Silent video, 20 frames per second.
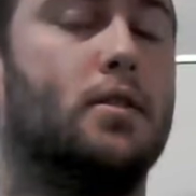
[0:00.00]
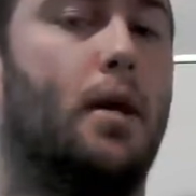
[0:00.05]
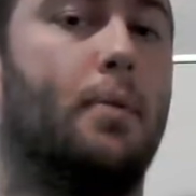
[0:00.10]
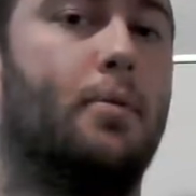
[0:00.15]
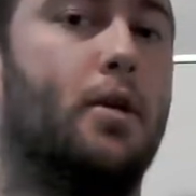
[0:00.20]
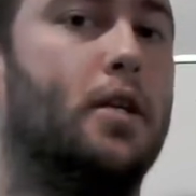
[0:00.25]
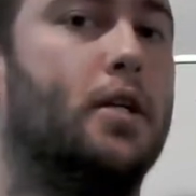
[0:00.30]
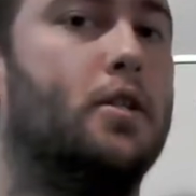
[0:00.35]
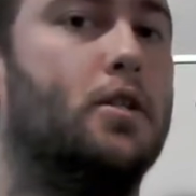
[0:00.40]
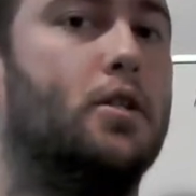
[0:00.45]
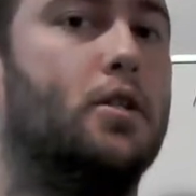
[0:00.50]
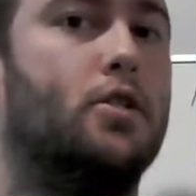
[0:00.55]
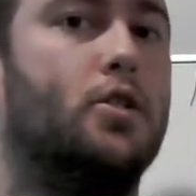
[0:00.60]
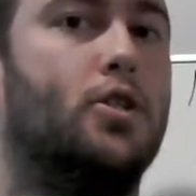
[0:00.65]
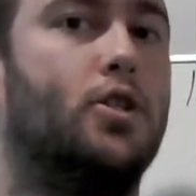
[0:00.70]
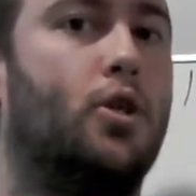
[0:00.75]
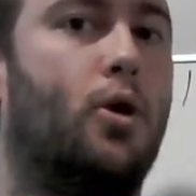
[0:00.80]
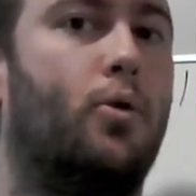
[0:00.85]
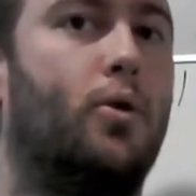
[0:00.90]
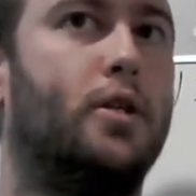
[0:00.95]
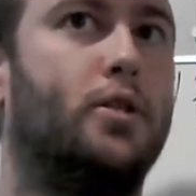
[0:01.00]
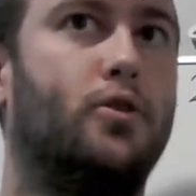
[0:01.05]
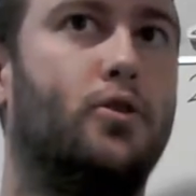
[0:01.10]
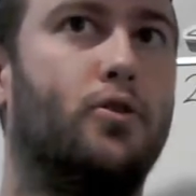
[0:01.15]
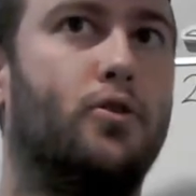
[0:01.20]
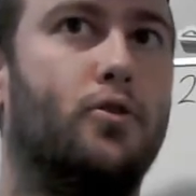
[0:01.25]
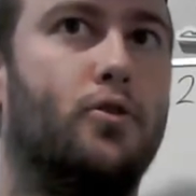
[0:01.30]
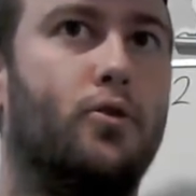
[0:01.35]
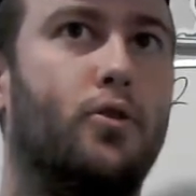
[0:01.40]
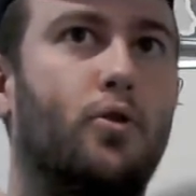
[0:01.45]
I'm going to show it
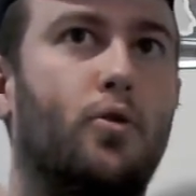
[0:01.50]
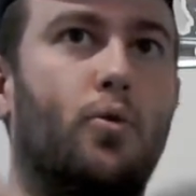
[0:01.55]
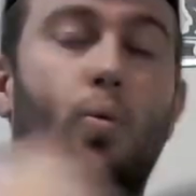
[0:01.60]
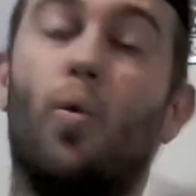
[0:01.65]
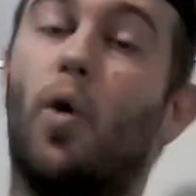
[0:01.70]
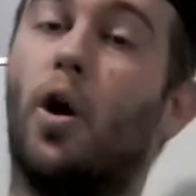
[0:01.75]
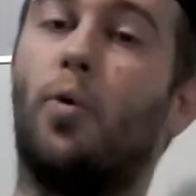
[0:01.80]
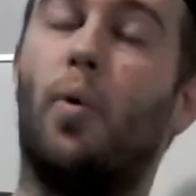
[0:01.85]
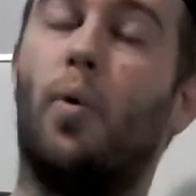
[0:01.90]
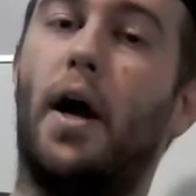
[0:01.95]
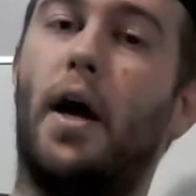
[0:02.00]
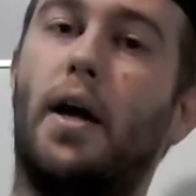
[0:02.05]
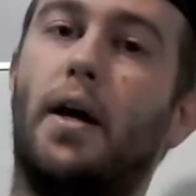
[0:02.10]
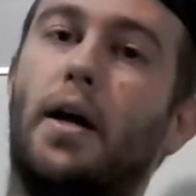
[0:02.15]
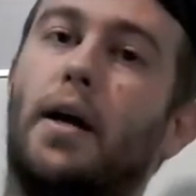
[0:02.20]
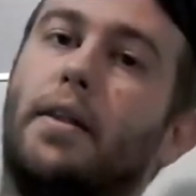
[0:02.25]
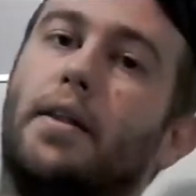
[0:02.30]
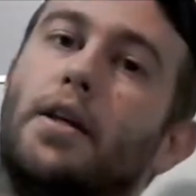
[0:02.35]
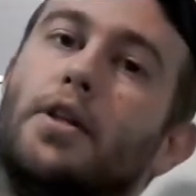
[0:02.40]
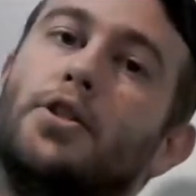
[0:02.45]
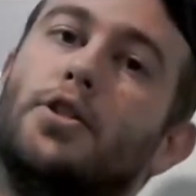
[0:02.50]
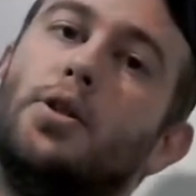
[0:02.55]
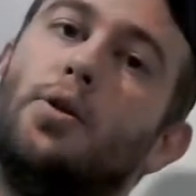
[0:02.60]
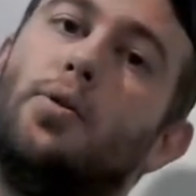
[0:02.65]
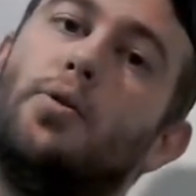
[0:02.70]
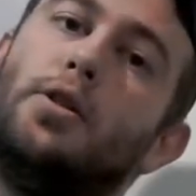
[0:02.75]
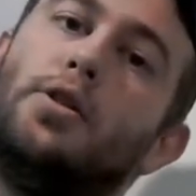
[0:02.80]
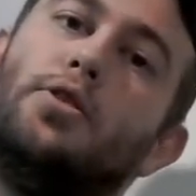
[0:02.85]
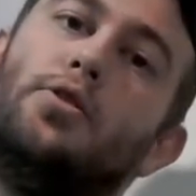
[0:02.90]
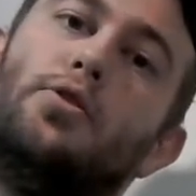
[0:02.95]
to you one way and then show
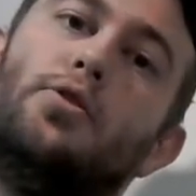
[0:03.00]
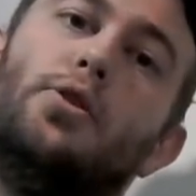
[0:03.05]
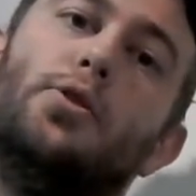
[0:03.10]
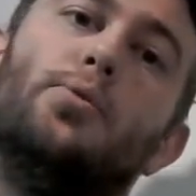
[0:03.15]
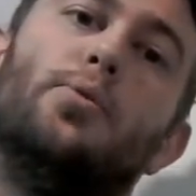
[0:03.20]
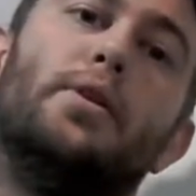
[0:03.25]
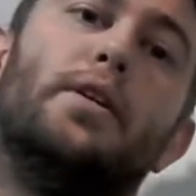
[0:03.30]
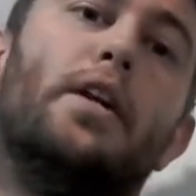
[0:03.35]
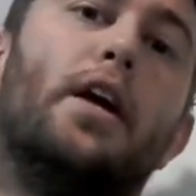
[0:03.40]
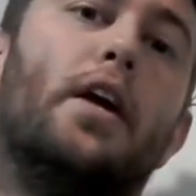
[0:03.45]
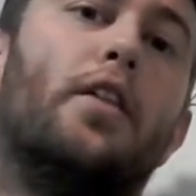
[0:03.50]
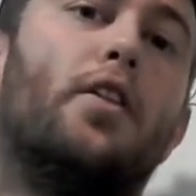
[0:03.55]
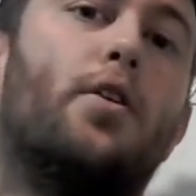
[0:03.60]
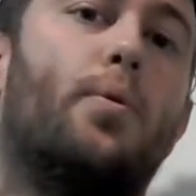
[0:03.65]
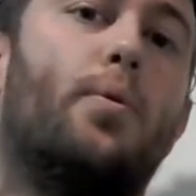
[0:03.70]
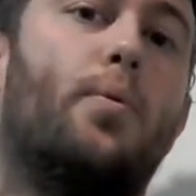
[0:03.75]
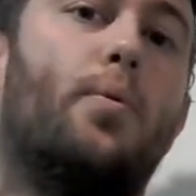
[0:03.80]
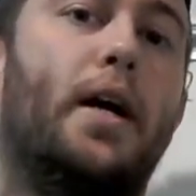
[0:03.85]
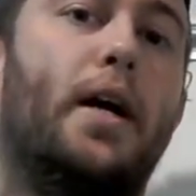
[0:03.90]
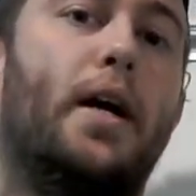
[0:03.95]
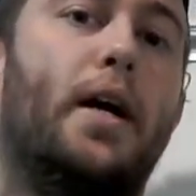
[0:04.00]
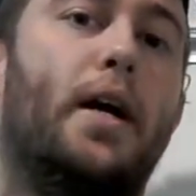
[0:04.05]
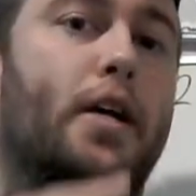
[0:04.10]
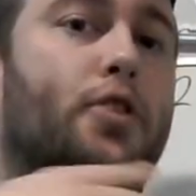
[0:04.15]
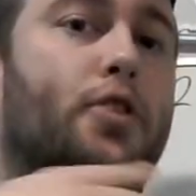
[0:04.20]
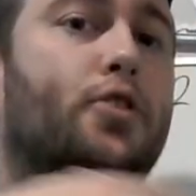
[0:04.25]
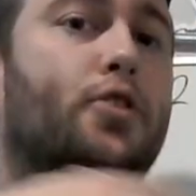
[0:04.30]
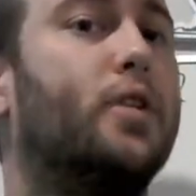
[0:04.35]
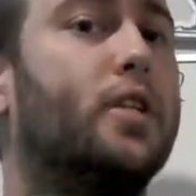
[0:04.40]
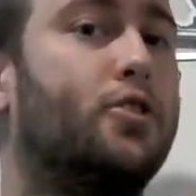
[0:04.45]
it to you another way, and you
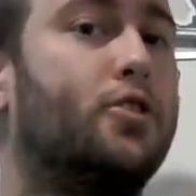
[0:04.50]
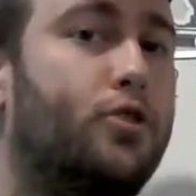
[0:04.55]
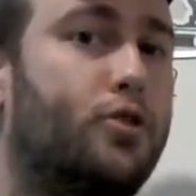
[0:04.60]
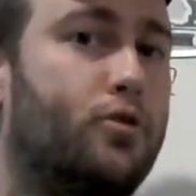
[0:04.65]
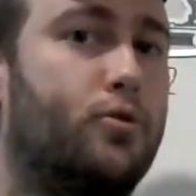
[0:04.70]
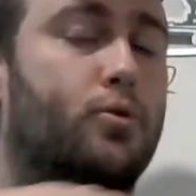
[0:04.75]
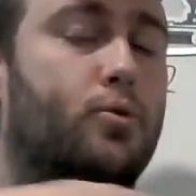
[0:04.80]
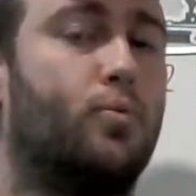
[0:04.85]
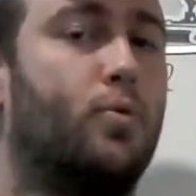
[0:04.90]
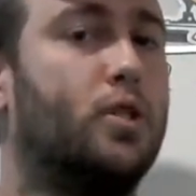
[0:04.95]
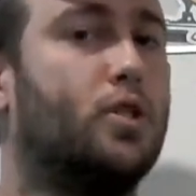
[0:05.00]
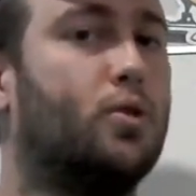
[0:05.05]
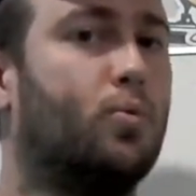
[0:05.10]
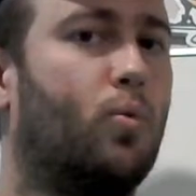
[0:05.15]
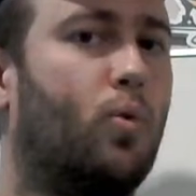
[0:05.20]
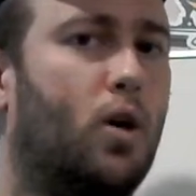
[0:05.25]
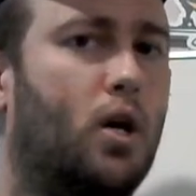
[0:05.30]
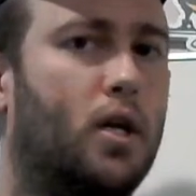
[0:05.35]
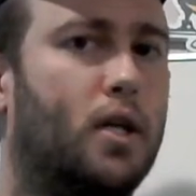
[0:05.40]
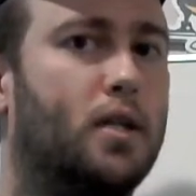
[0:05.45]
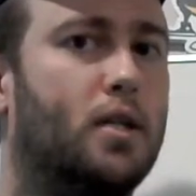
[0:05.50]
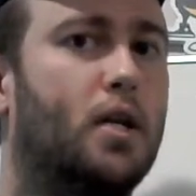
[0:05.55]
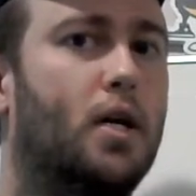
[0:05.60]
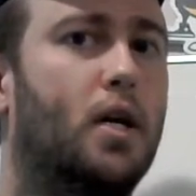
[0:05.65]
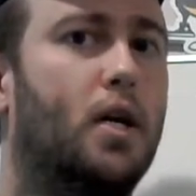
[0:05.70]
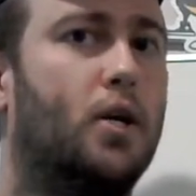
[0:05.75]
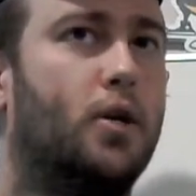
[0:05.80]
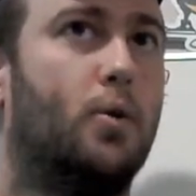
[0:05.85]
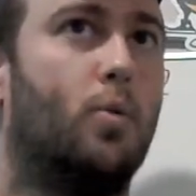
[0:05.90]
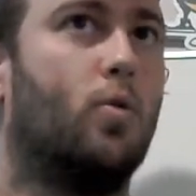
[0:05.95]
can choose which one
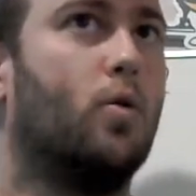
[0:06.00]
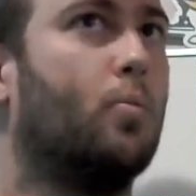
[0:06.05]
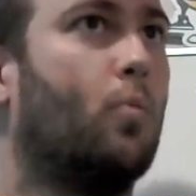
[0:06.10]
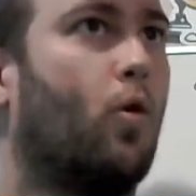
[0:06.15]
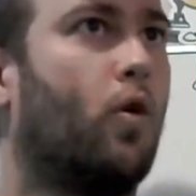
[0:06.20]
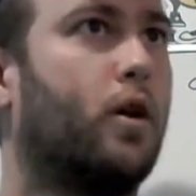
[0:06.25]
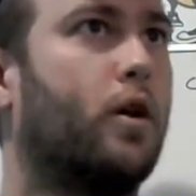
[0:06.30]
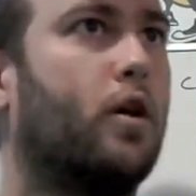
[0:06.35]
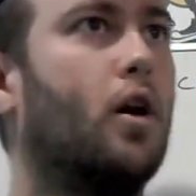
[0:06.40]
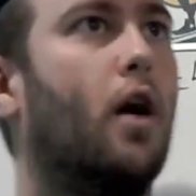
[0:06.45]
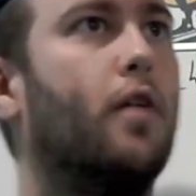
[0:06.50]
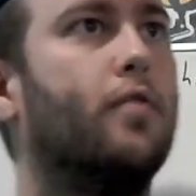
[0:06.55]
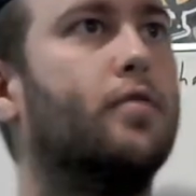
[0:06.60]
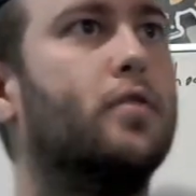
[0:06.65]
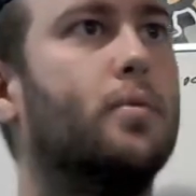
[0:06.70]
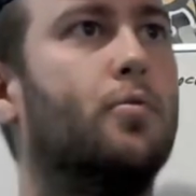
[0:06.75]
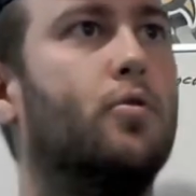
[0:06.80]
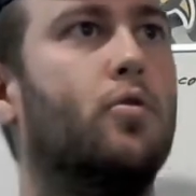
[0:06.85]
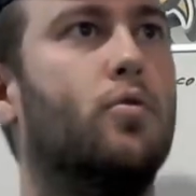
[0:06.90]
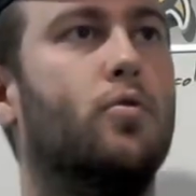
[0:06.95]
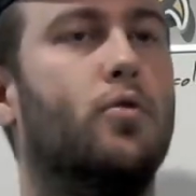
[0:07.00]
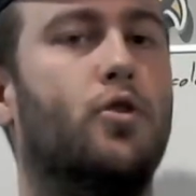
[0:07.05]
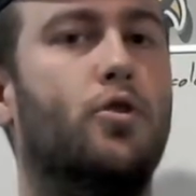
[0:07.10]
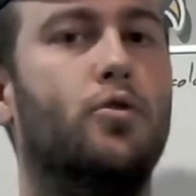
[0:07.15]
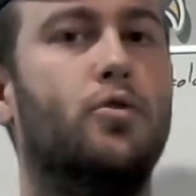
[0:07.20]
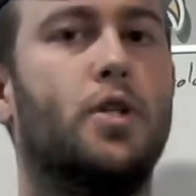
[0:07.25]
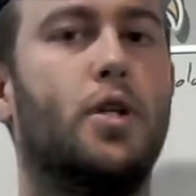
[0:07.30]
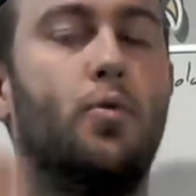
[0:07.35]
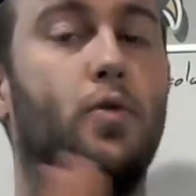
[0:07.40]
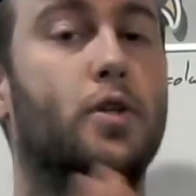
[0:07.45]
you are more comfortable
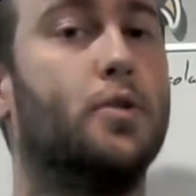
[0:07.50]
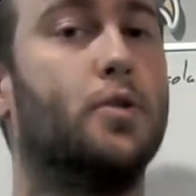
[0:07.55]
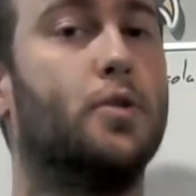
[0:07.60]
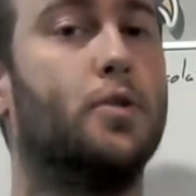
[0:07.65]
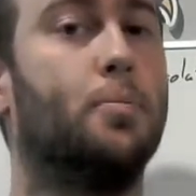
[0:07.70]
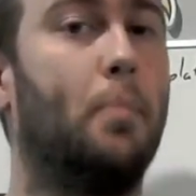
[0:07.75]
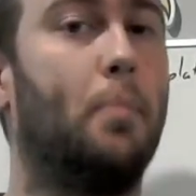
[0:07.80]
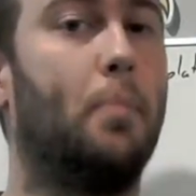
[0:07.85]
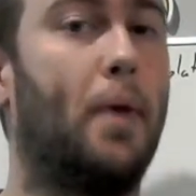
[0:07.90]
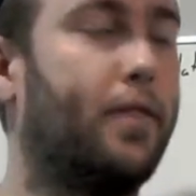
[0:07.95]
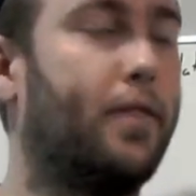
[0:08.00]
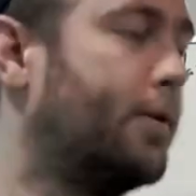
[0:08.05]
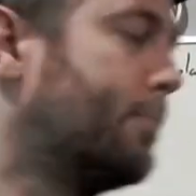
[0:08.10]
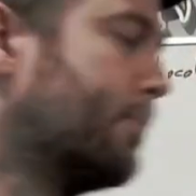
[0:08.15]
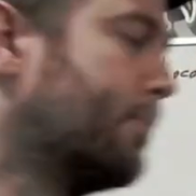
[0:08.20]
using, which method.